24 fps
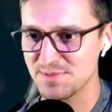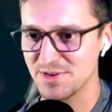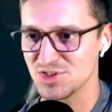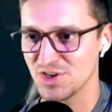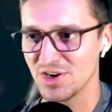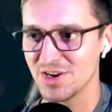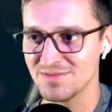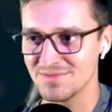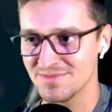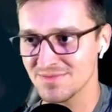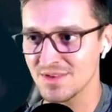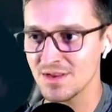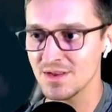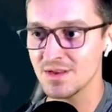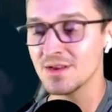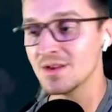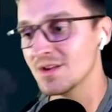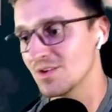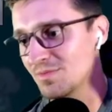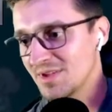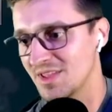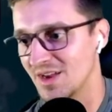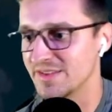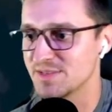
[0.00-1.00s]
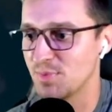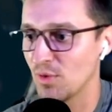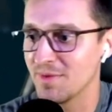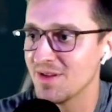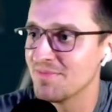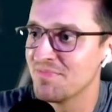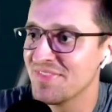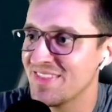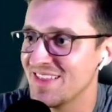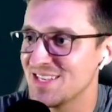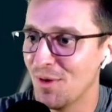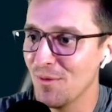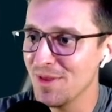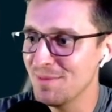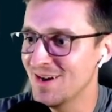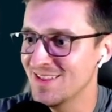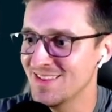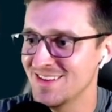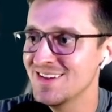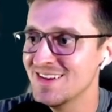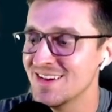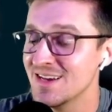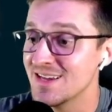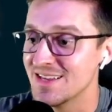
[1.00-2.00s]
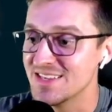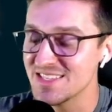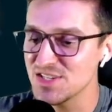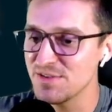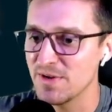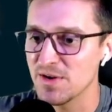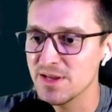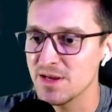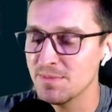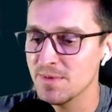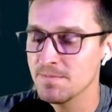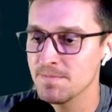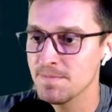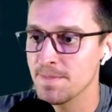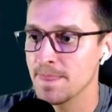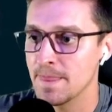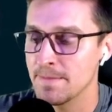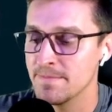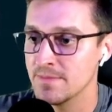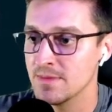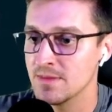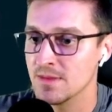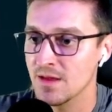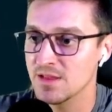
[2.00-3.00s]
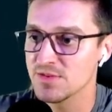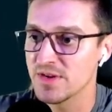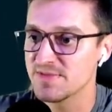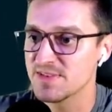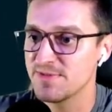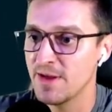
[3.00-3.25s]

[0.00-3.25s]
bringing out Phoebe's final Pokemon, Vileplume.